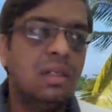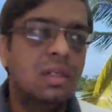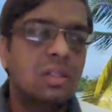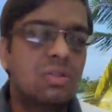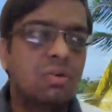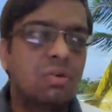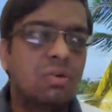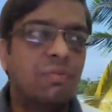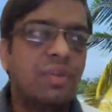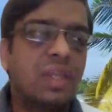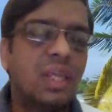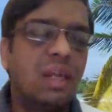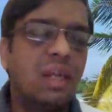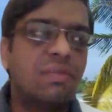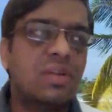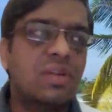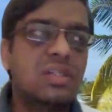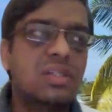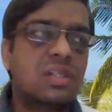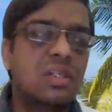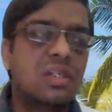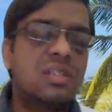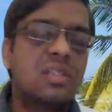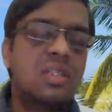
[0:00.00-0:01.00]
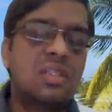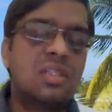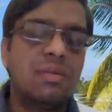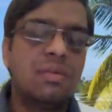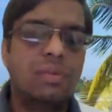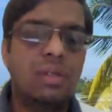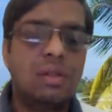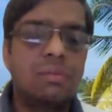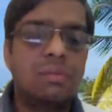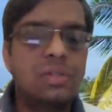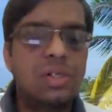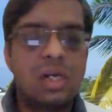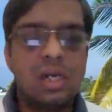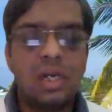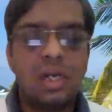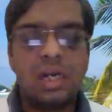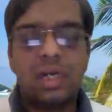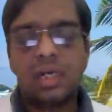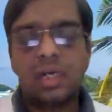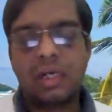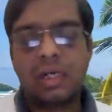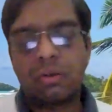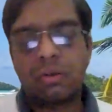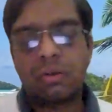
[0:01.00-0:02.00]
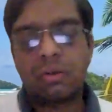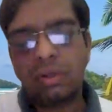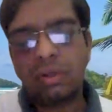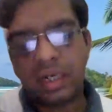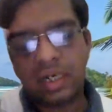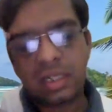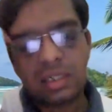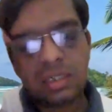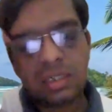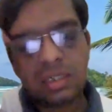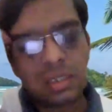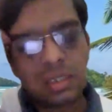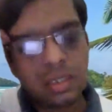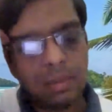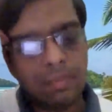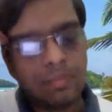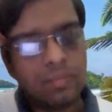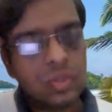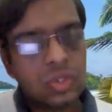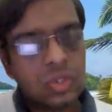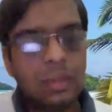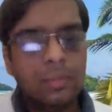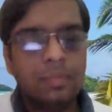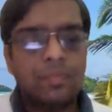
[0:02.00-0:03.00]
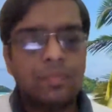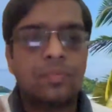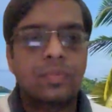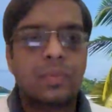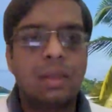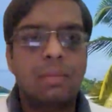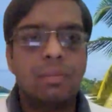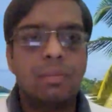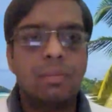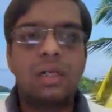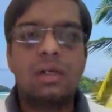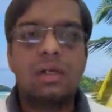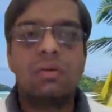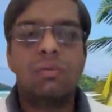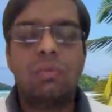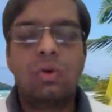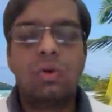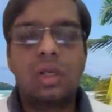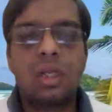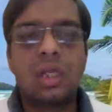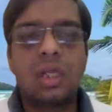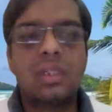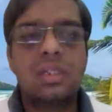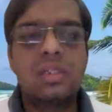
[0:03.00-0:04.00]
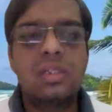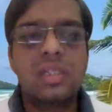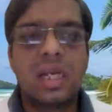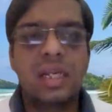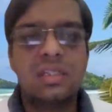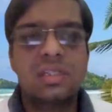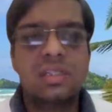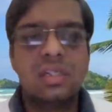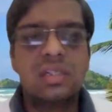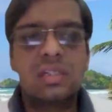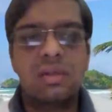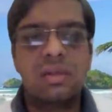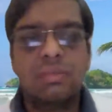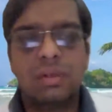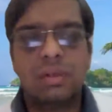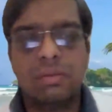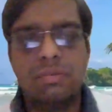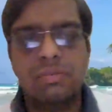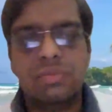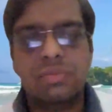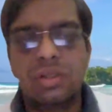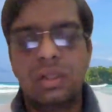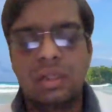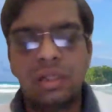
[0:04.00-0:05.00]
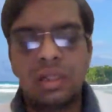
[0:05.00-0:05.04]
So we have discussed the symptoms related to the various systems, but what are the signs and symptoms?